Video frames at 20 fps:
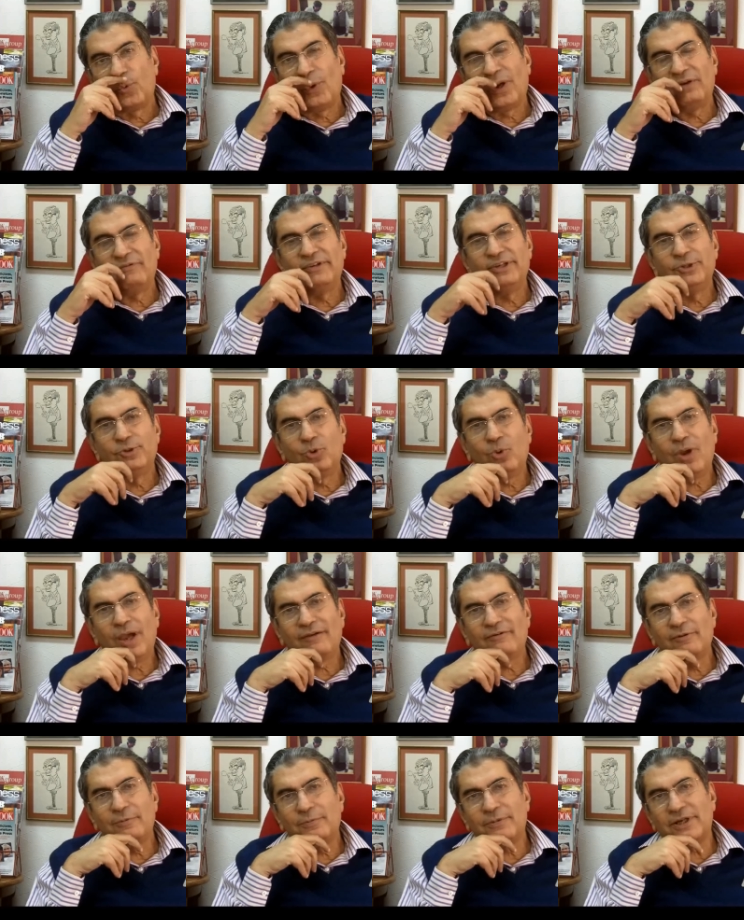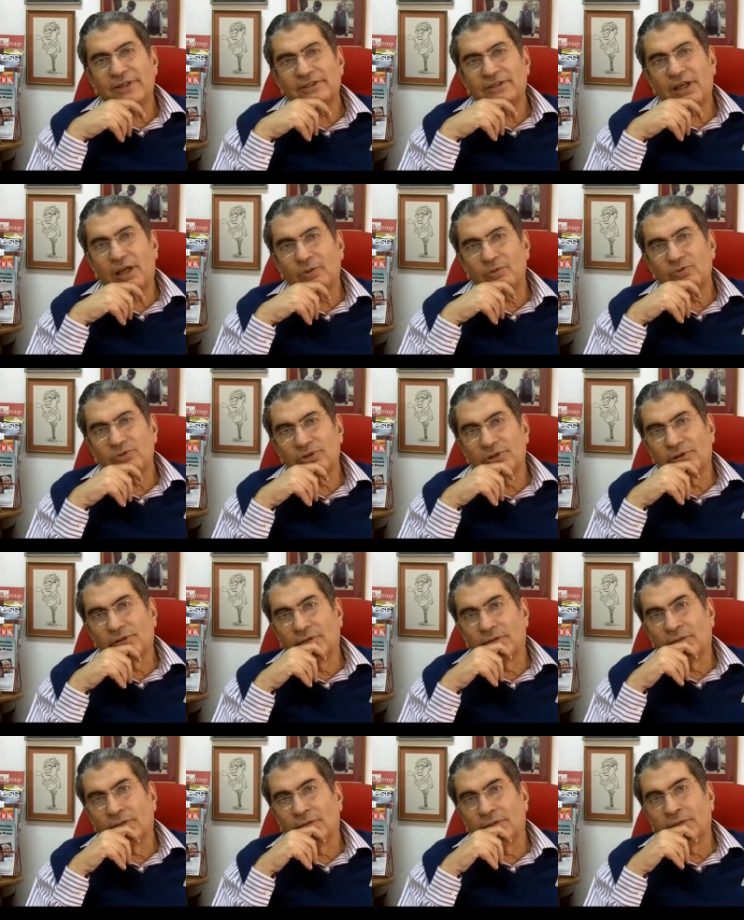Well, we do have a press council,
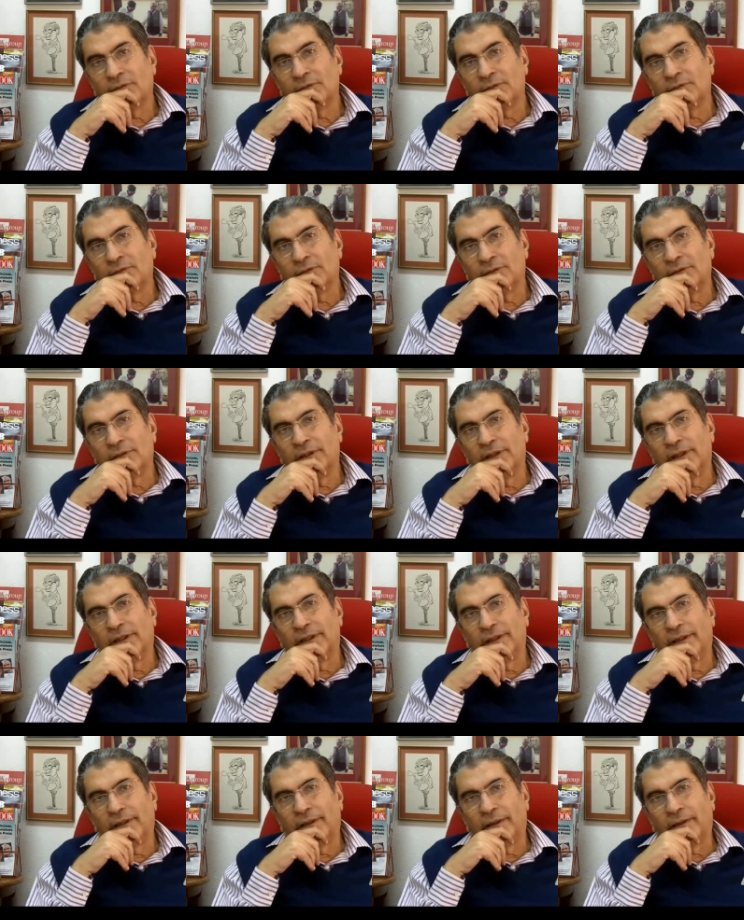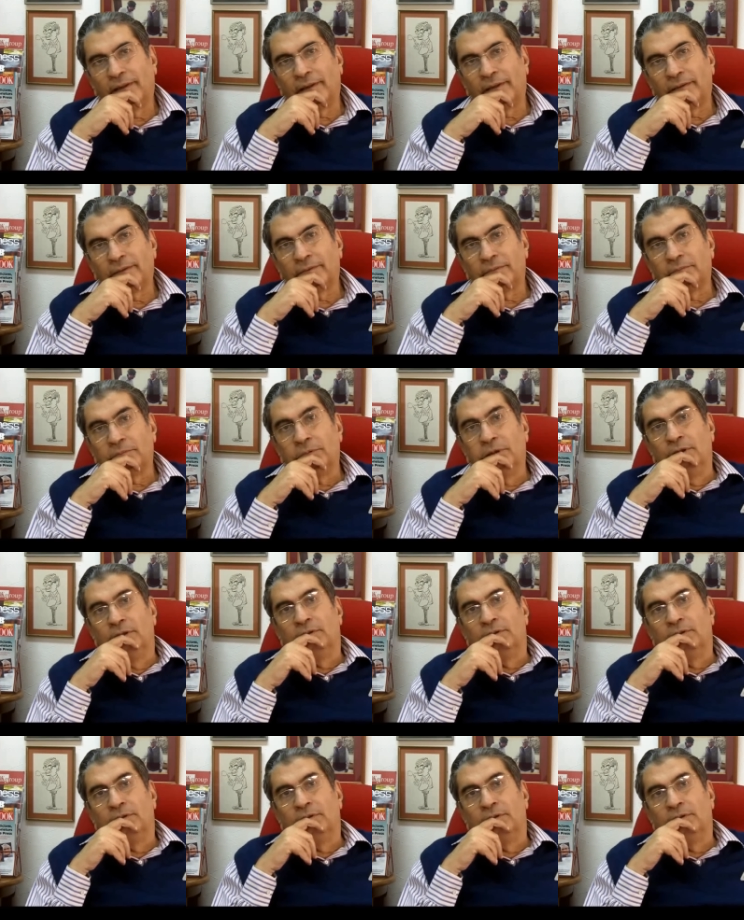uh,